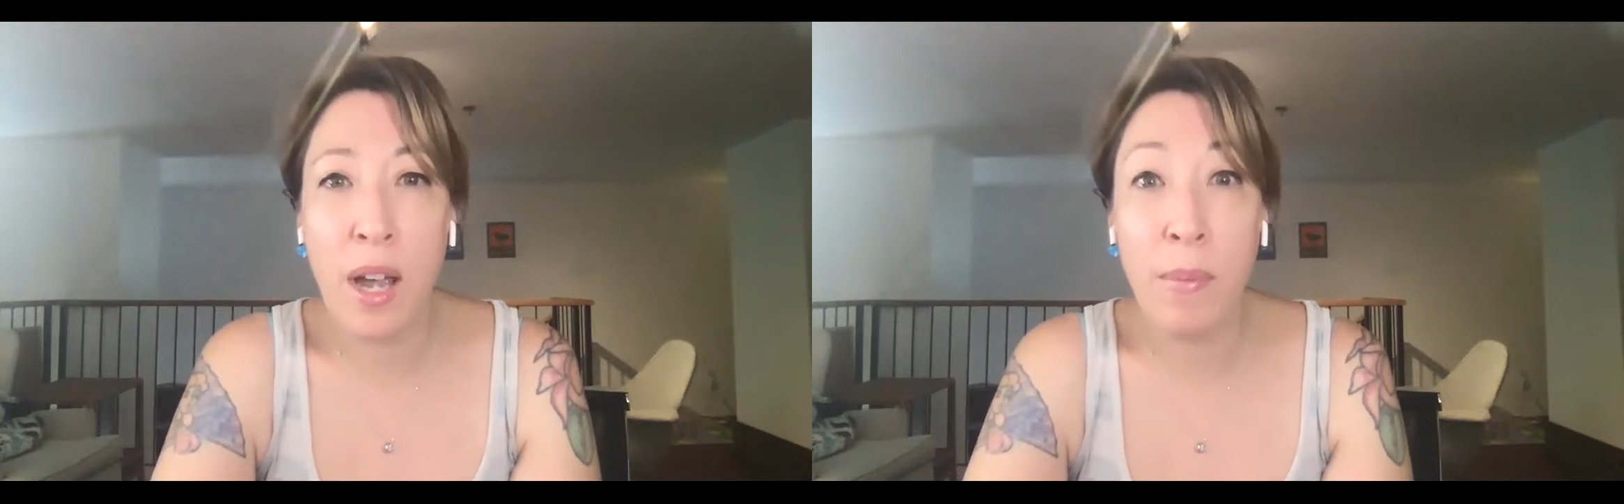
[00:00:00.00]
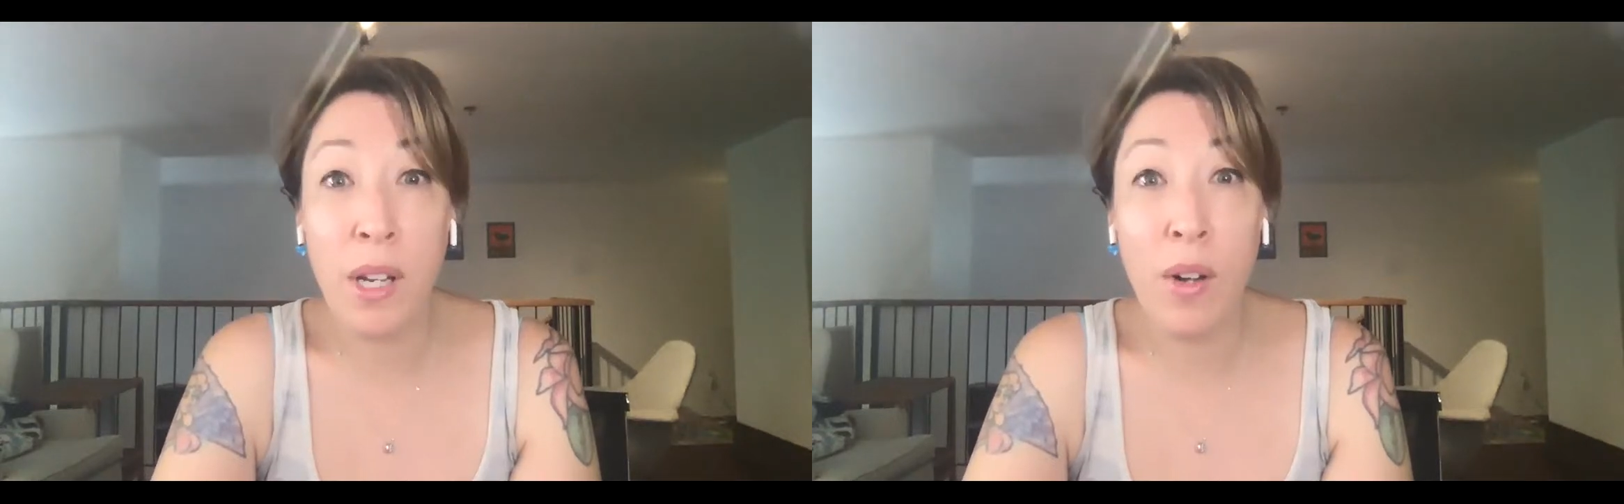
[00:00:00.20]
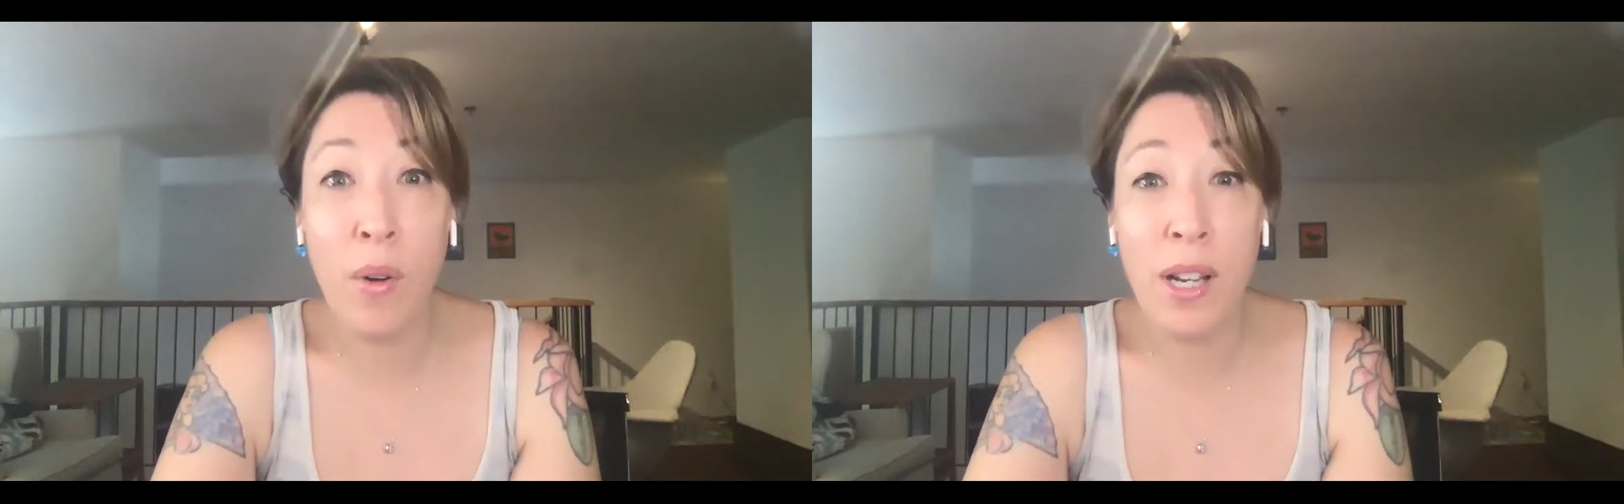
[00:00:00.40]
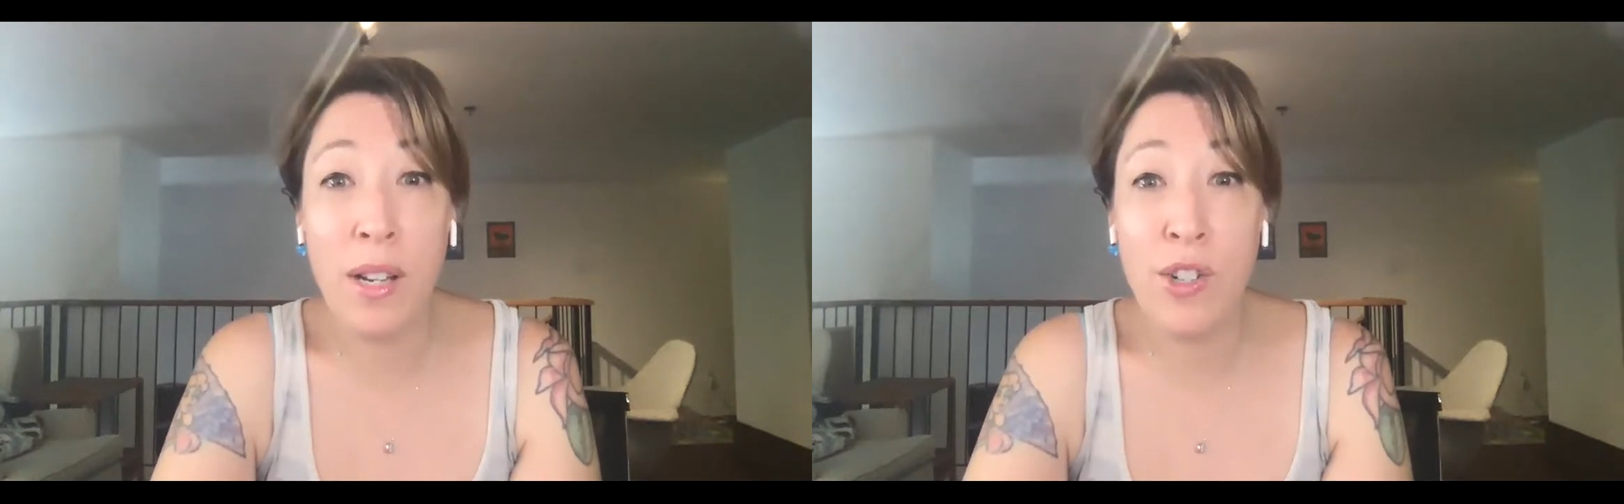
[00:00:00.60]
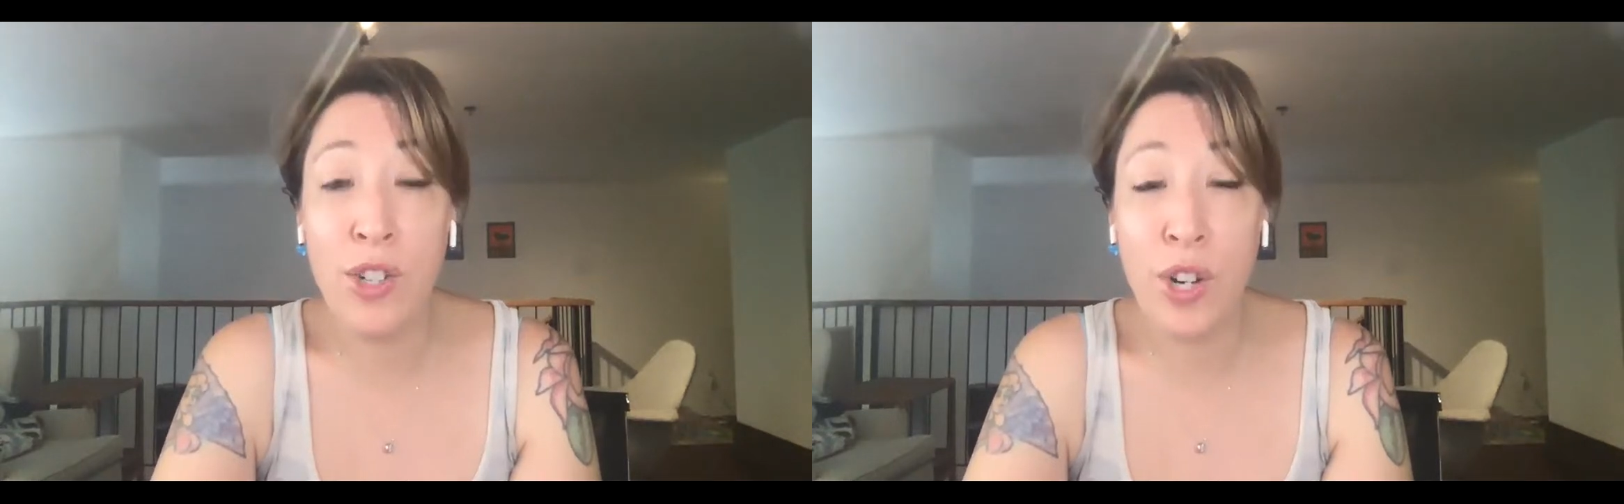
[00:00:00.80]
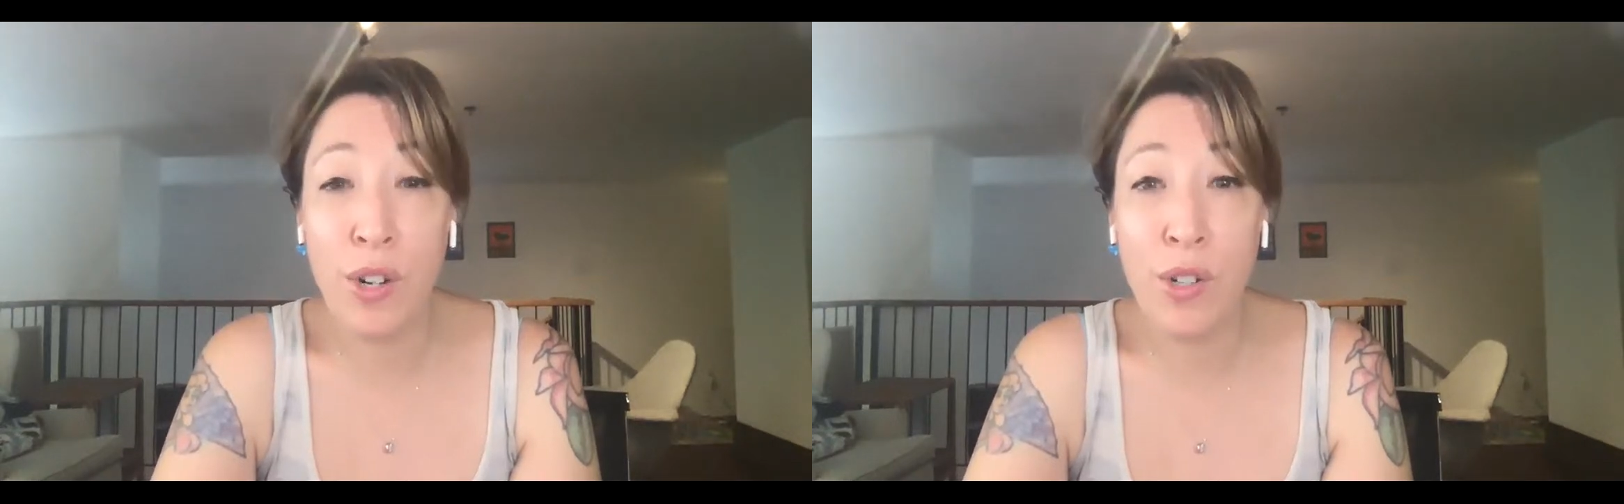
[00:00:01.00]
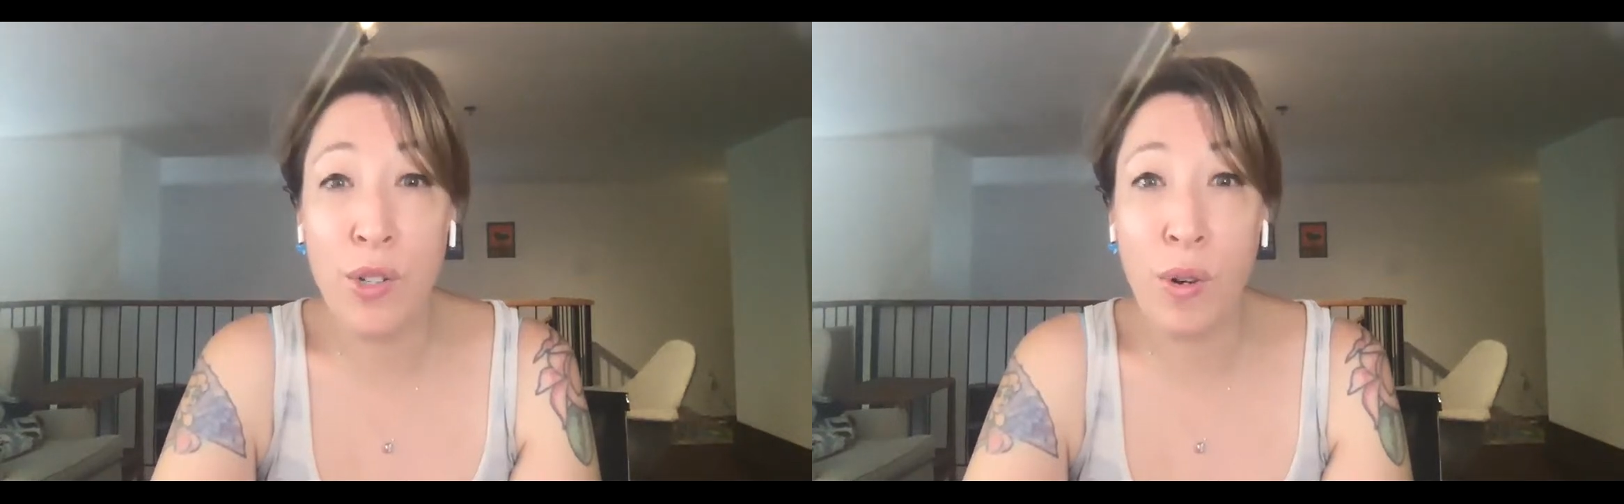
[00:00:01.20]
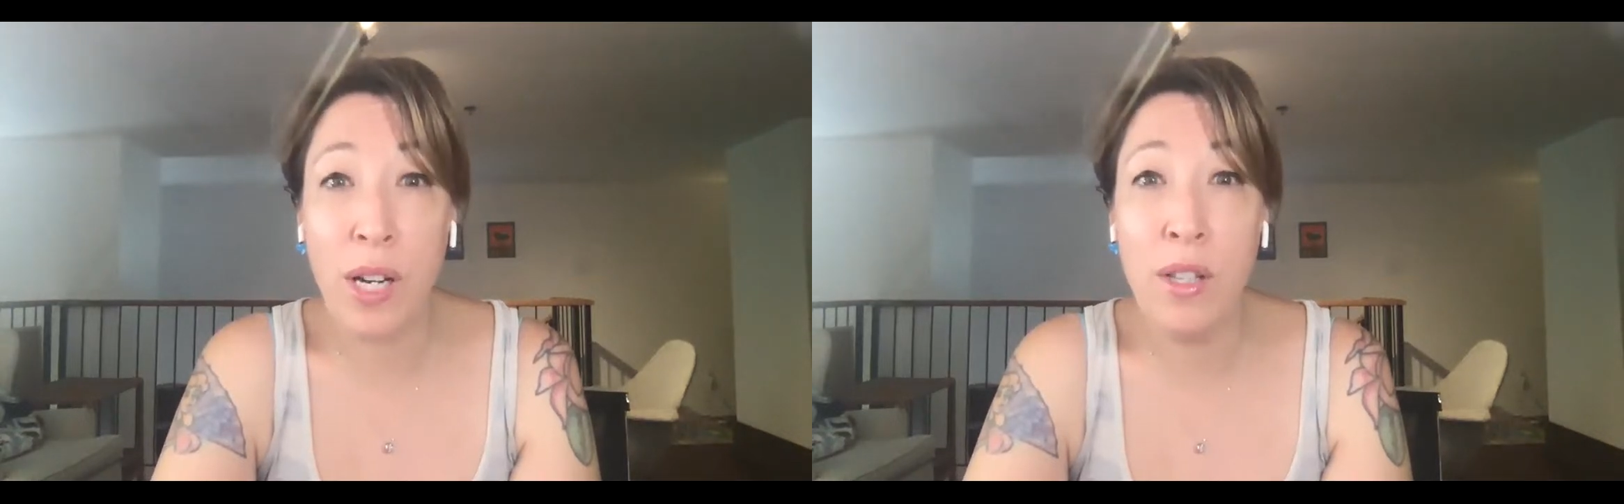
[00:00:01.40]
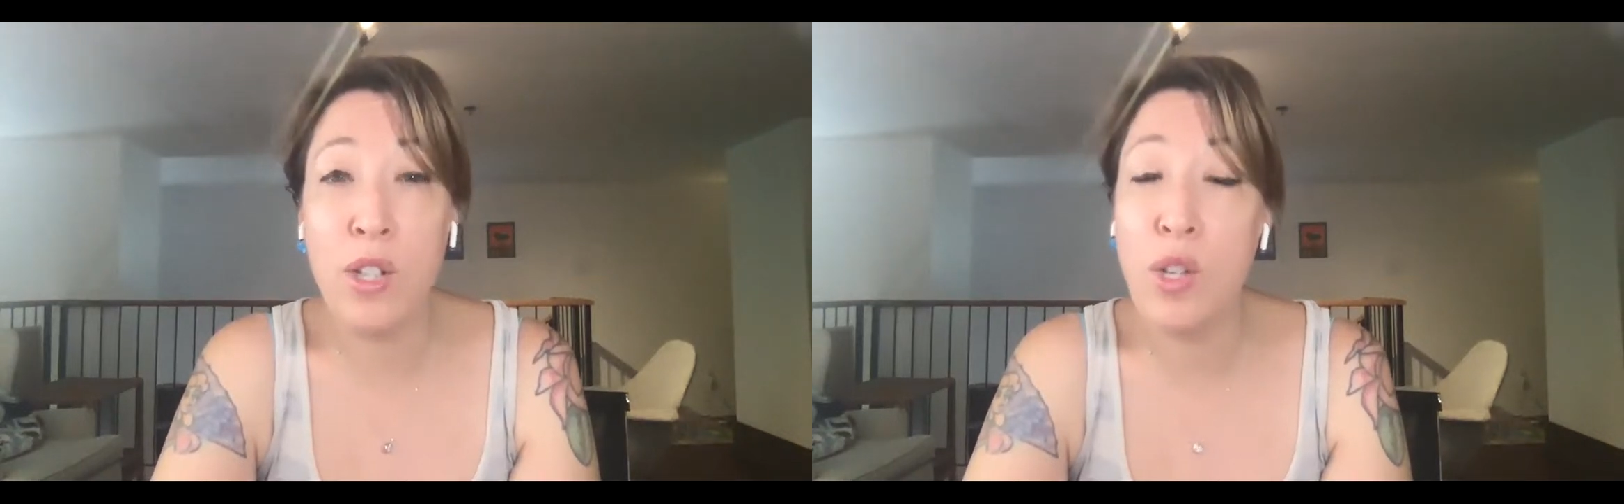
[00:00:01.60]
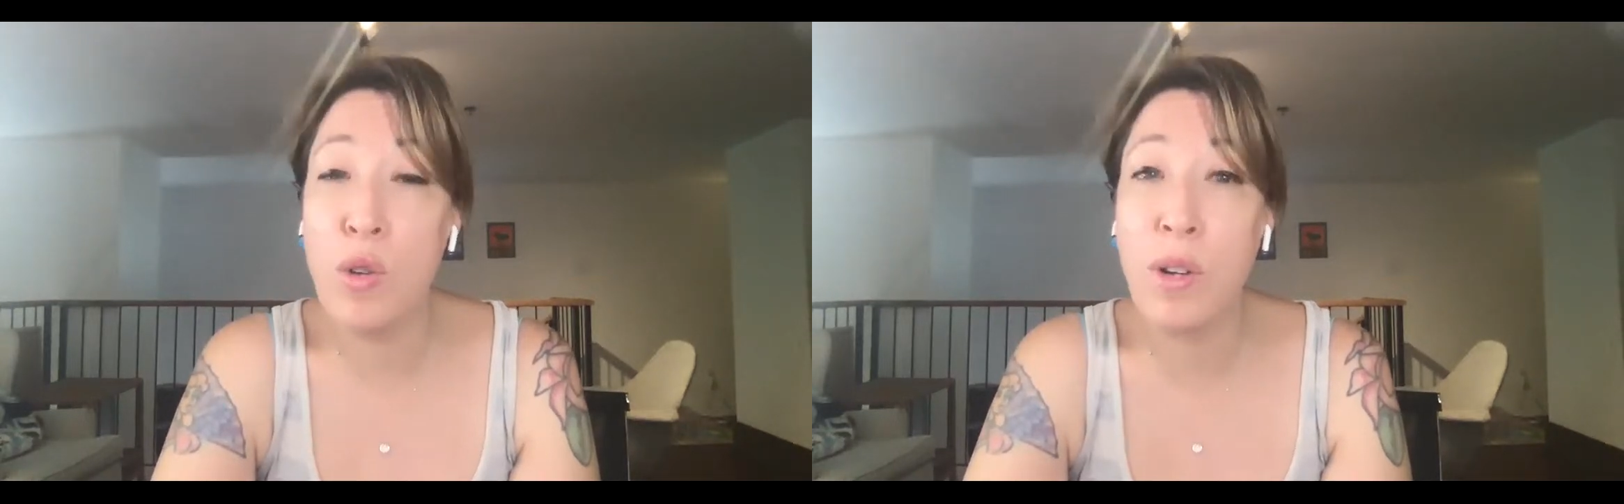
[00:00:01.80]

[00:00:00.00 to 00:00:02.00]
I'm going to go ahead and share screen so you